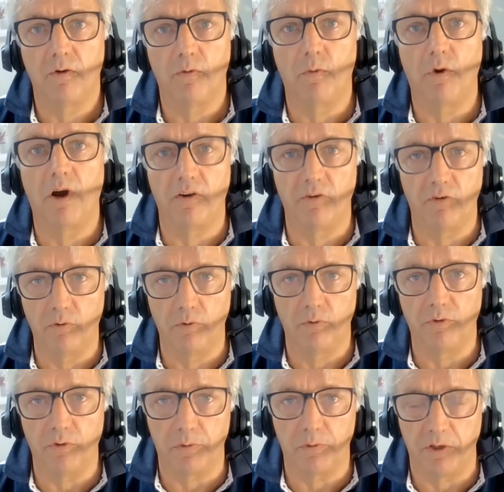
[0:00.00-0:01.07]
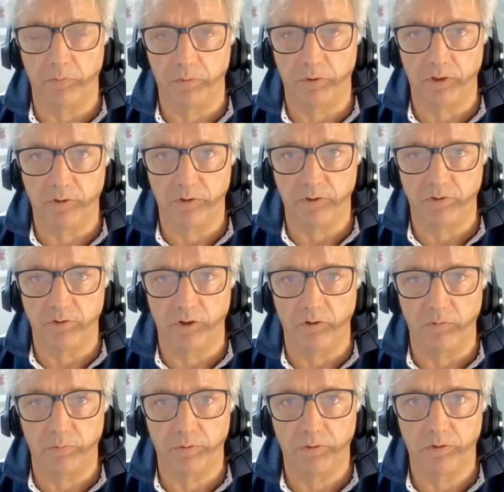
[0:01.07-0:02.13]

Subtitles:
why are all the people at the top,